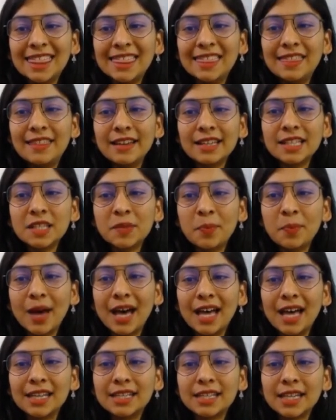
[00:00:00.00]
This
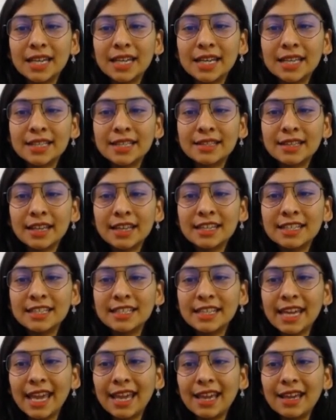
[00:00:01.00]
part is
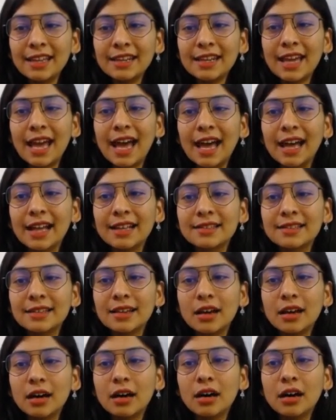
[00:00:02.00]
taken as
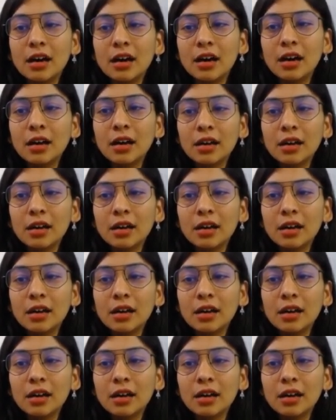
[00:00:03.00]
a